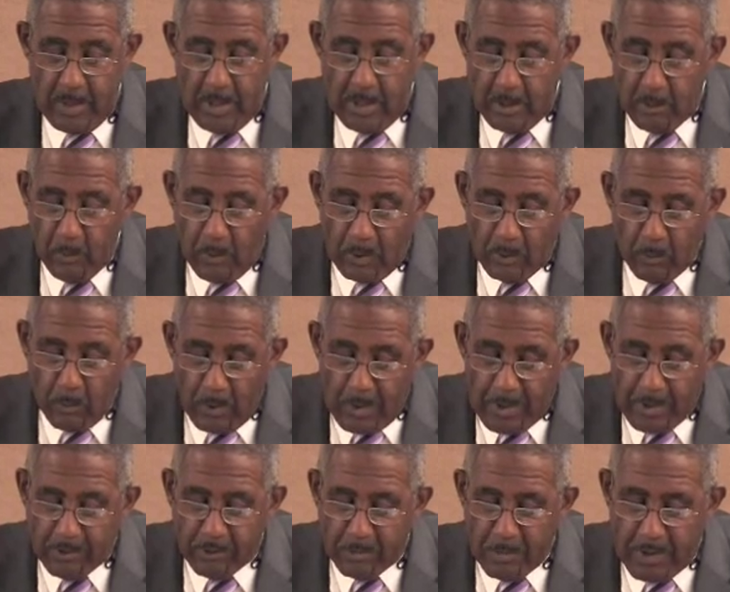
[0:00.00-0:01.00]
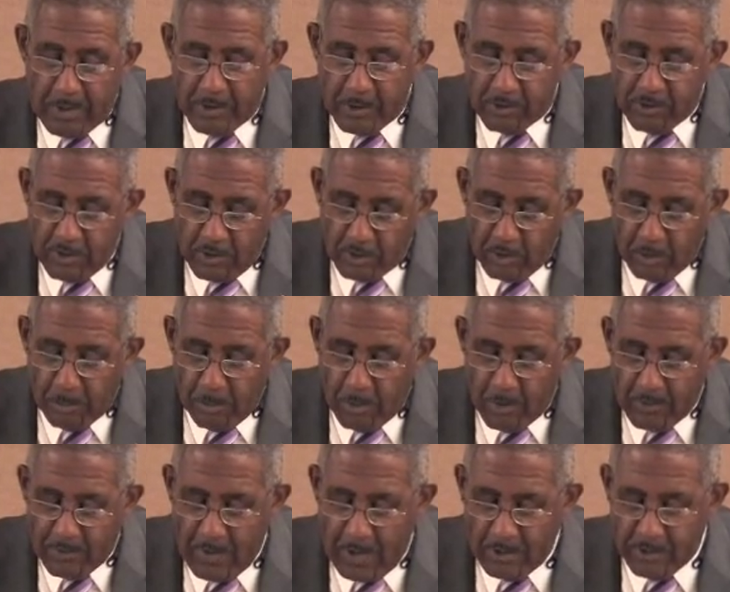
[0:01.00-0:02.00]
In what ways may the General
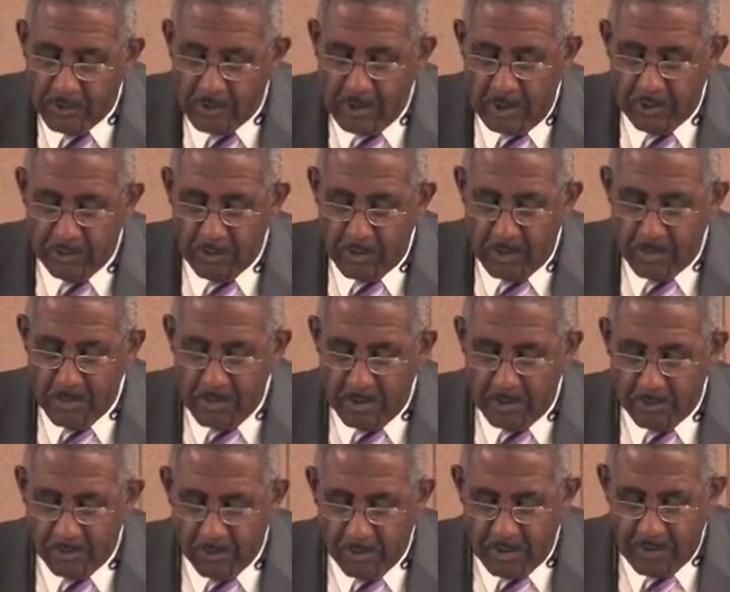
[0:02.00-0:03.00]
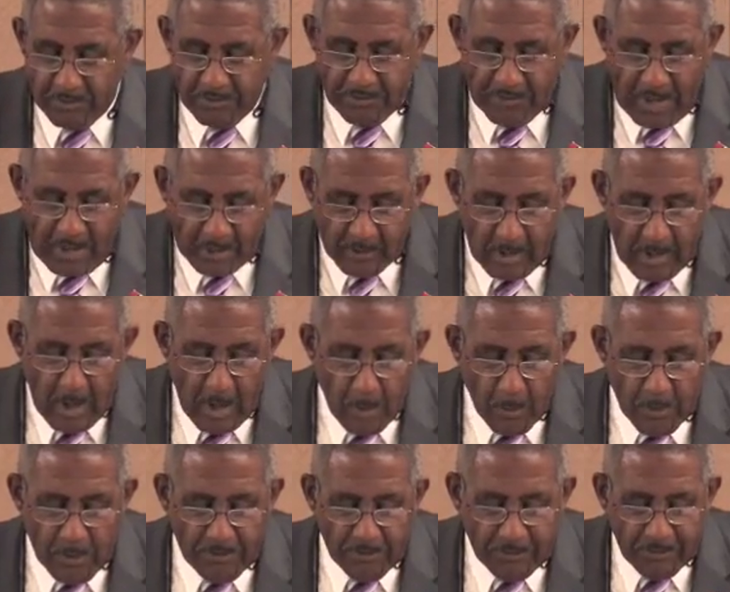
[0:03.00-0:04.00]
Board of Higher Education and Ministry, in fact,
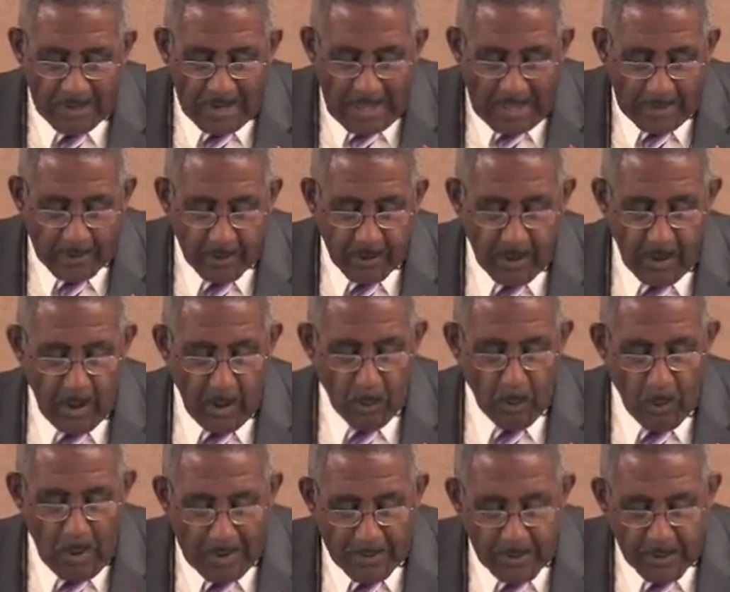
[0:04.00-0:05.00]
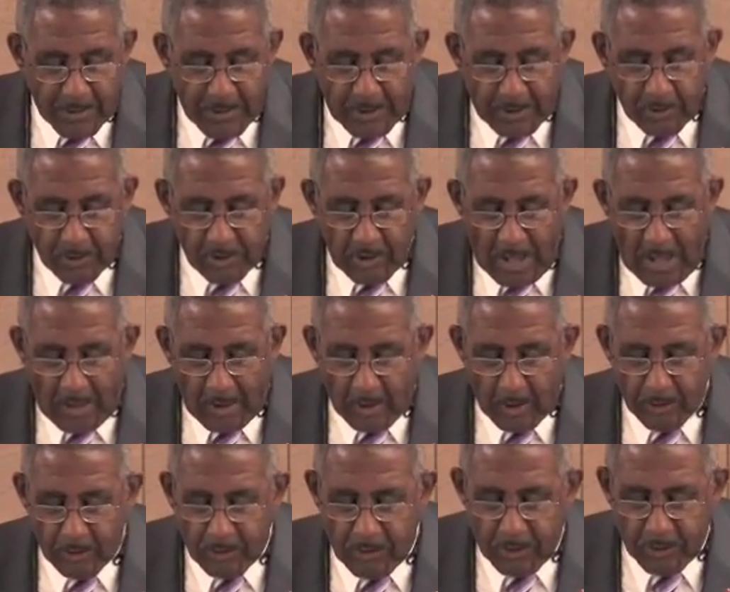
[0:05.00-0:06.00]
reflect rather than
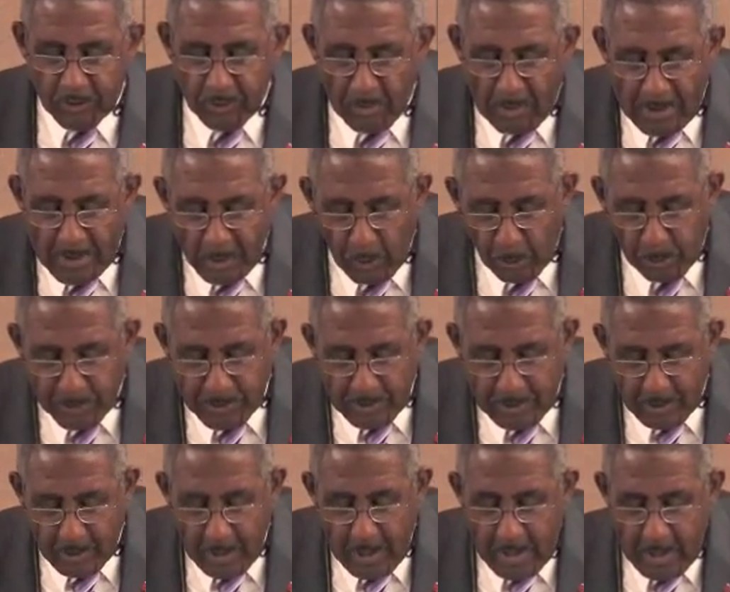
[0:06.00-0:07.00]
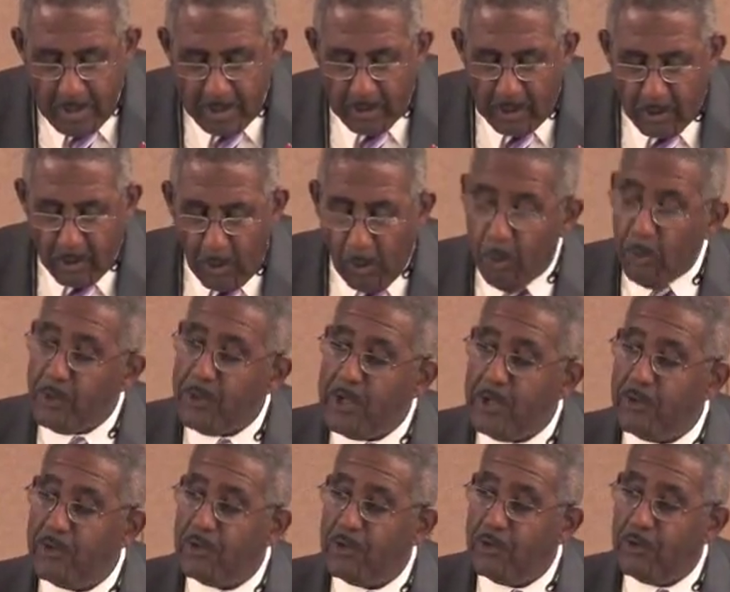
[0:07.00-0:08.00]
challenge this myopia in our own
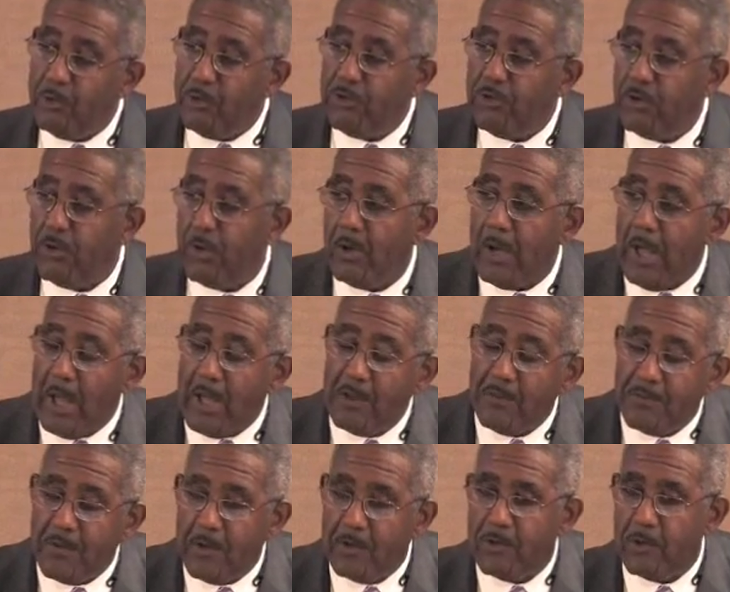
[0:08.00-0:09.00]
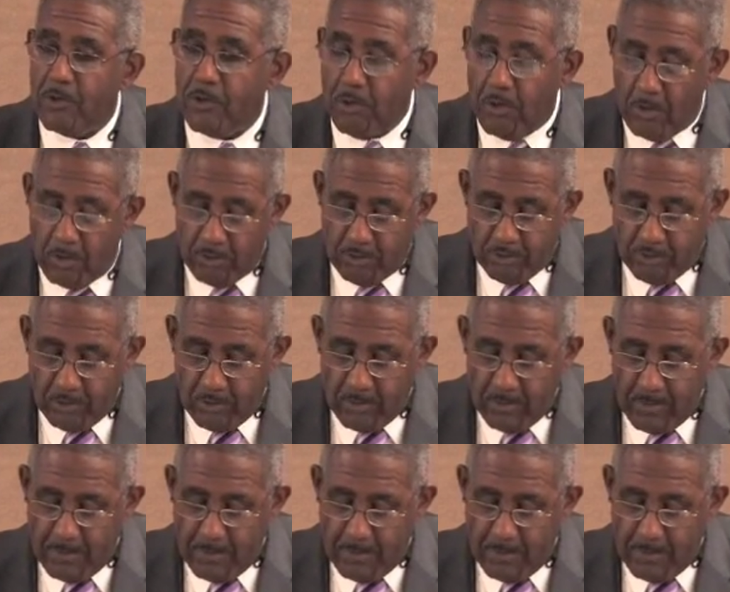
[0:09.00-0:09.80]
institutional life as a church?